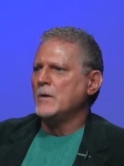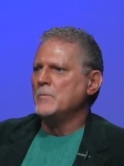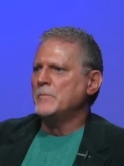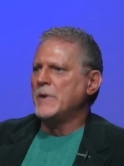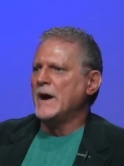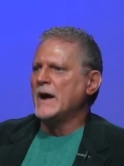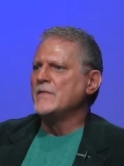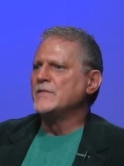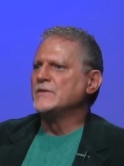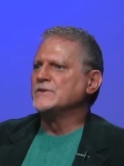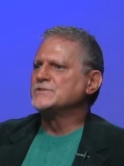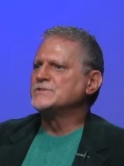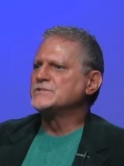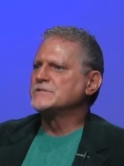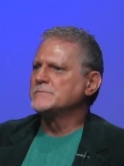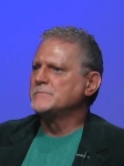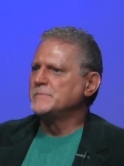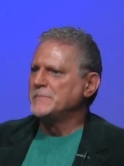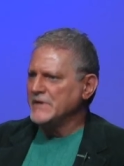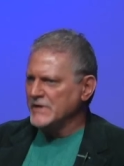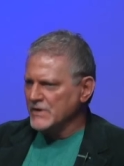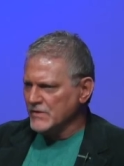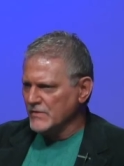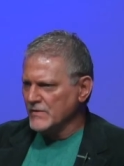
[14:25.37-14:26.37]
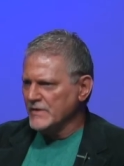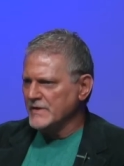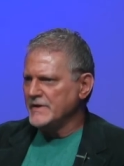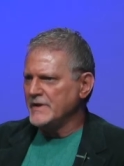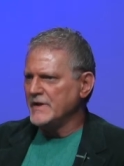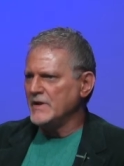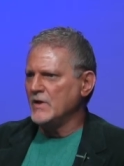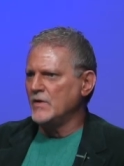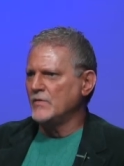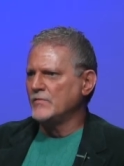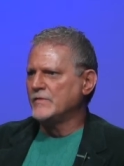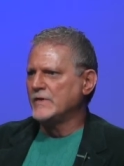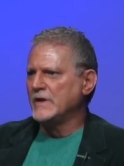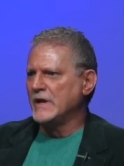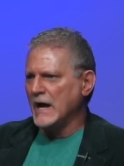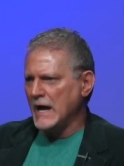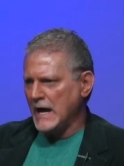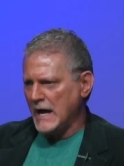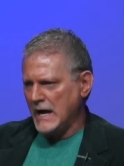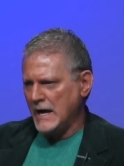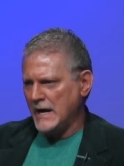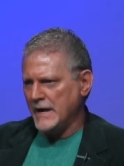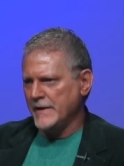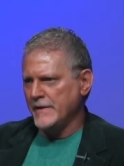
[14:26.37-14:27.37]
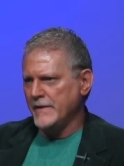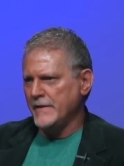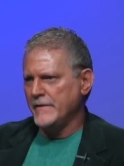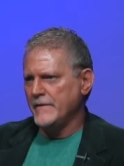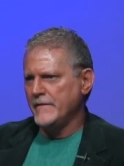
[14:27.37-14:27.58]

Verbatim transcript: by the Spirit of God.